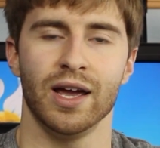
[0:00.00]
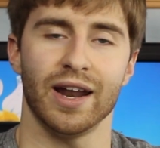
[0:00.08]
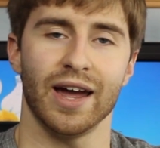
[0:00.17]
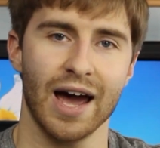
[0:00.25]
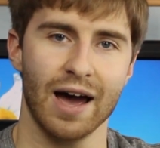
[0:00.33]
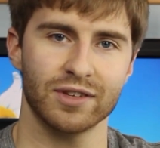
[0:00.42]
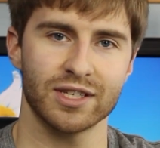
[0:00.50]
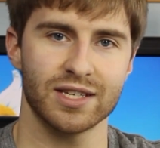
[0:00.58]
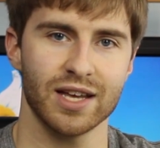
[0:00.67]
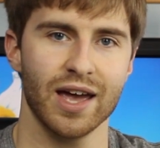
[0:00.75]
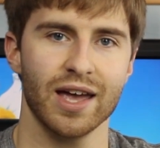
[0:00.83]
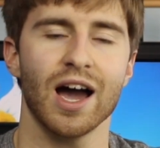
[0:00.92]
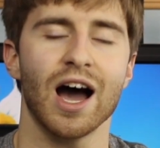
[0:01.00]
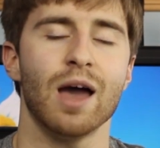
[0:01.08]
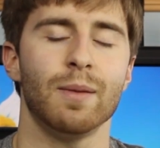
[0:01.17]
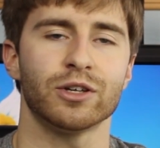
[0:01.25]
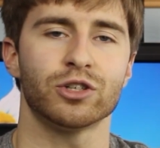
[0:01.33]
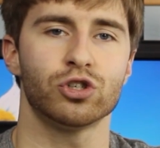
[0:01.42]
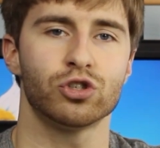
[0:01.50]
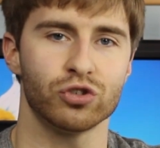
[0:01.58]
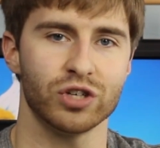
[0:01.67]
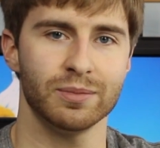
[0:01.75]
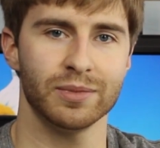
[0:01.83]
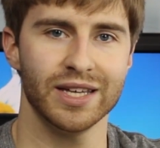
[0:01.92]
and I have to say I am
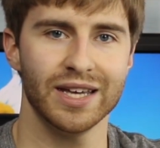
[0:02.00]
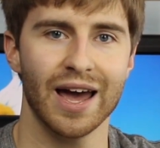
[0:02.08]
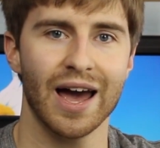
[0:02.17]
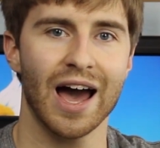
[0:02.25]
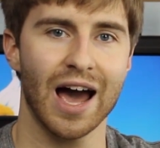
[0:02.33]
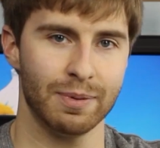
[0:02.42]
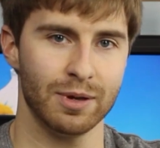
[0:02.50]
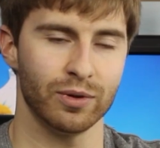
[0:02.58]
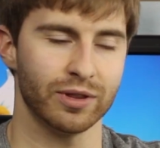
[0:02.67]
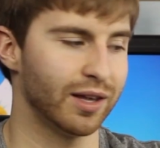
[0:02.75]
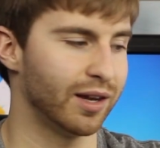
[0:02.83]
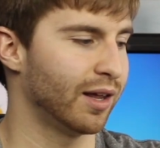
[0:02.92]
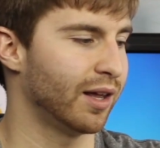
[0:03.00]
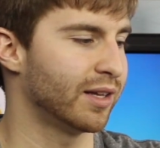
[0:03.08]
extremely happy with it.